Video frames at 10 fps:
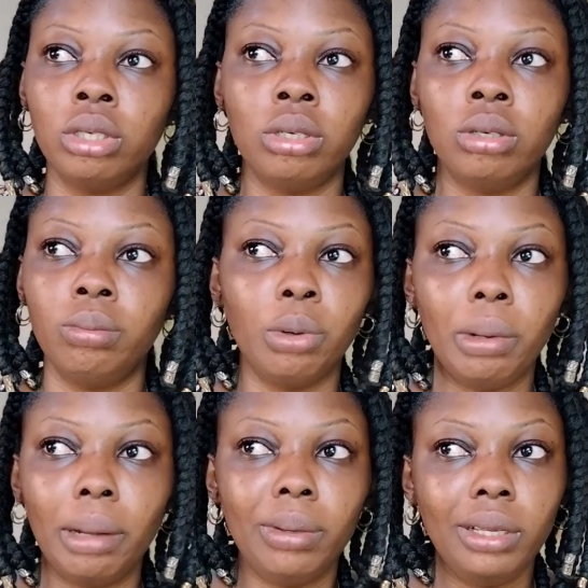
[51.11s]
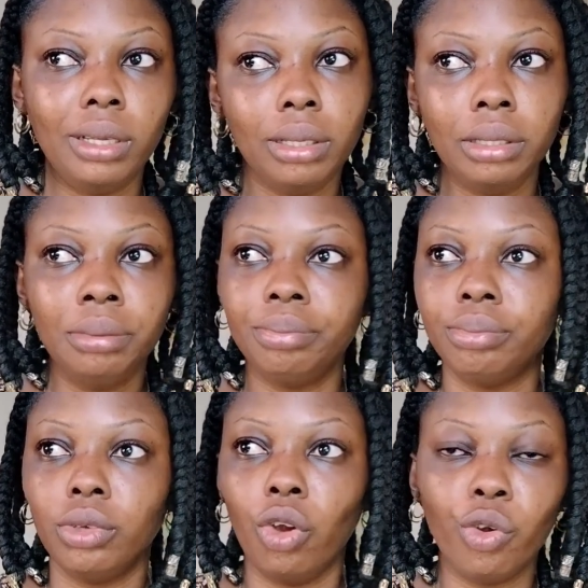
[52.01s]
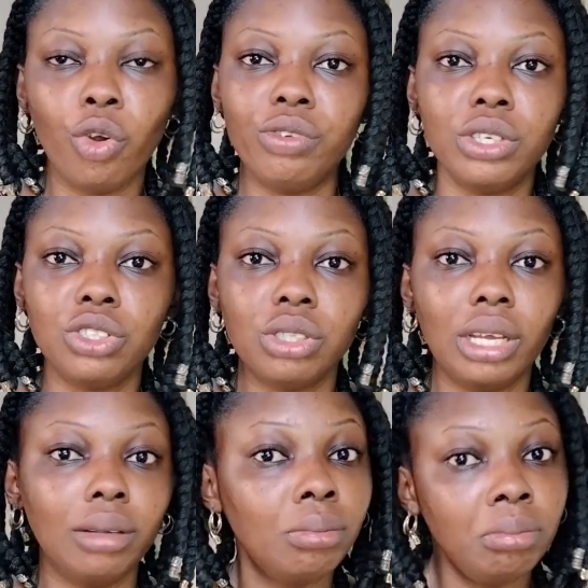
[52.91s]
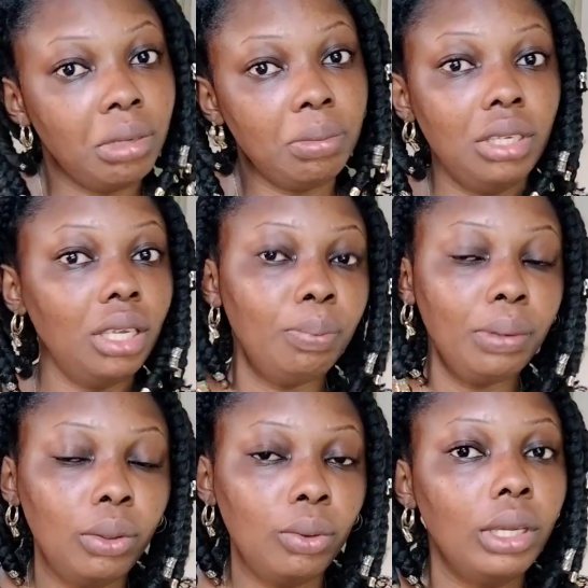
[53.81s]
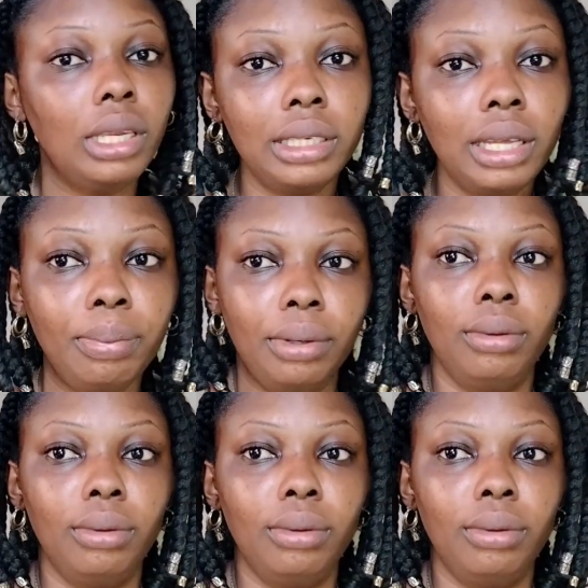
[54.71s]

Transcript: probably unconventional, maybe a pillow, a leather pillow.